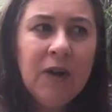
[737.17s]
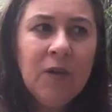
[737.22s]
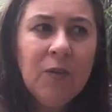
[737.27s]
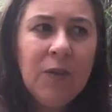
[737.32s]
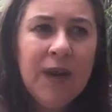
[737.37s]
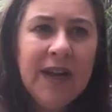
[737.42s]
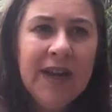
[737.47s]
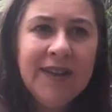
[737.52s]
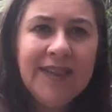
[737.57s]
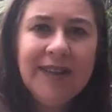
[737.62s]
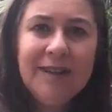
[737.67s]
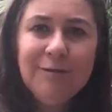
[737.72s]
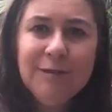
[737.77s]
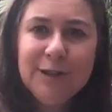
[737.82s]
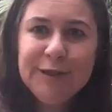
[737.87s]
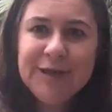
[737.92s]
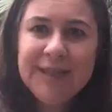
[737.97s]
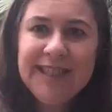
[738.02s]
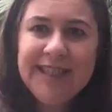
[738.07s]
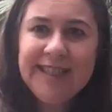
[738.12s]
wow, that
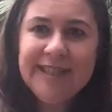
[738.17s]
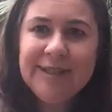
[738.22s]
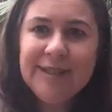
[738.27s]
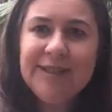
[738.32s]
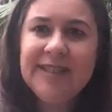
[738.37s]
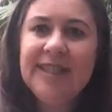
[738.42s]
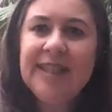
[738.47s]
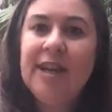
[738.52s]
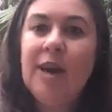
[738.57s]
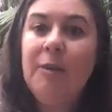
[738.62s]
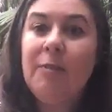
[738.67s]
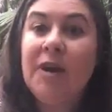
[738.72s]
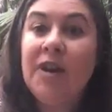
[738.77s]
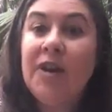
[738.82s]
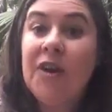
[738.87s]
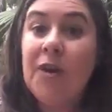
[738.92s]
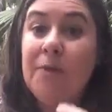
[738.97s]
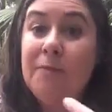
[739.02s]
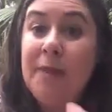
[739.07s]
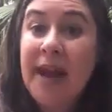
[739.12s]
was really interesting. I'm going
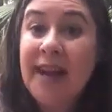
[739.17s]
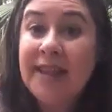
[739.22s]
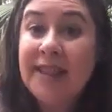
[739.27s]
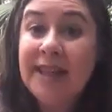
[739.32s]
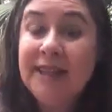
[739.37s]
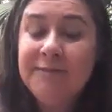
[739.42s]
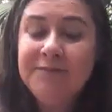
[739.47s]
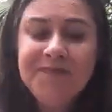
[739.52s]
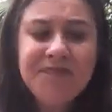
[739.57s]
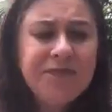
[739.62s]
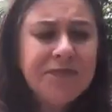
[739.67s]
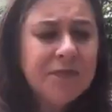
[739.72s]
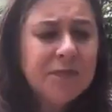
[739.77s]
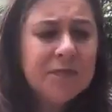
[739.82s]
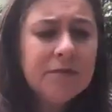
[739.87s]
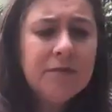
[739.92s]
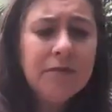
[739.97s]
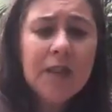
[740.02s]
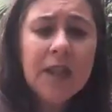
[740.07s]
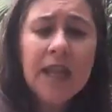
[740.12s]
to go back there.
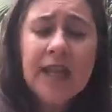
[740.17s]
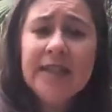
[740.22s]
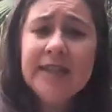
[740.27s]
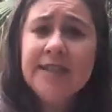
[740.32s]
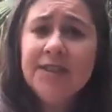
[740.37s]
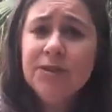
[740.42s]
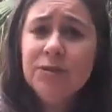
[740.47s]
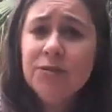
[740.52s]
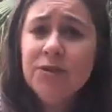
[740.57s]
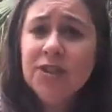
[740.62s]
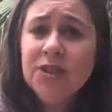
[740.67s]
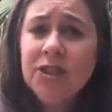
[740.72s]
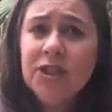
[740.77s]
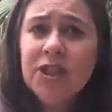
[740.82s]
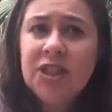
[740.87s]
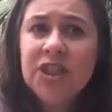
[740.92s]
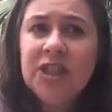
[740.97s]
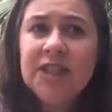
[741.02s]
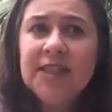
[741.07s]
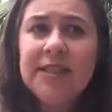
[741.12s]
It's also
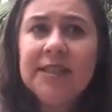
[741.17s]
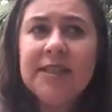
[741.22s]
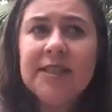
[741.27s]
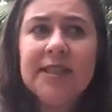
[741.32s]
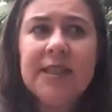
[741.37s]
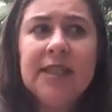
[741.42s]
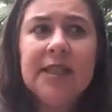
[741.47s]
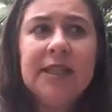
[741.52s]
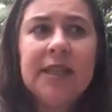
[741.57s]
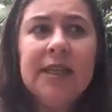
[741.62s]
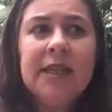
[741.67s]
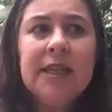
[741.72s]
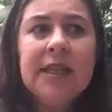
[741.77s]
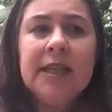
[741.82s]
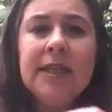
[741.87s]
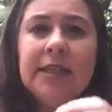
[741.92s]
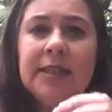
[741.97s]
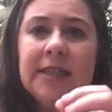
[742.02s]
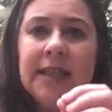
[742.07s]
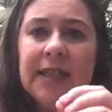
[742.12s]
just the
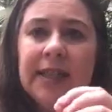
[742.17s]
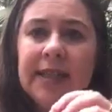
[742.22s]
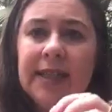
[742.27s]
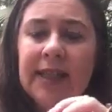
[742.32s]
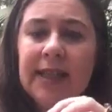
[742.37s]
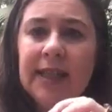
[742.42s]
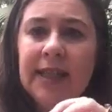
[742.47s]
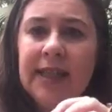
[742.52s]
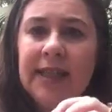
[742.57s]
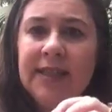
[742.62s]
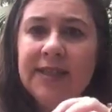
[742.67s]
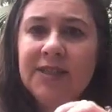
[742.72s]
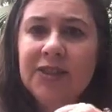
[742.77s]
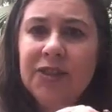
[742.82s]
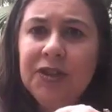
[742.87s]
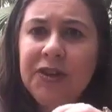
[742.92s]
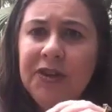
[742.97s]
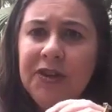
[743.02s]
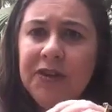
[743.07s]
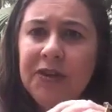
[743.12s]
little things
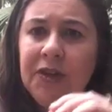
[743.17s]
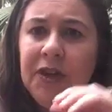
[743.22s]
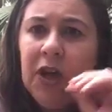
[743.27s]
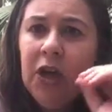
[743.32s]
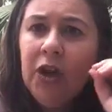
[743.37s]
too.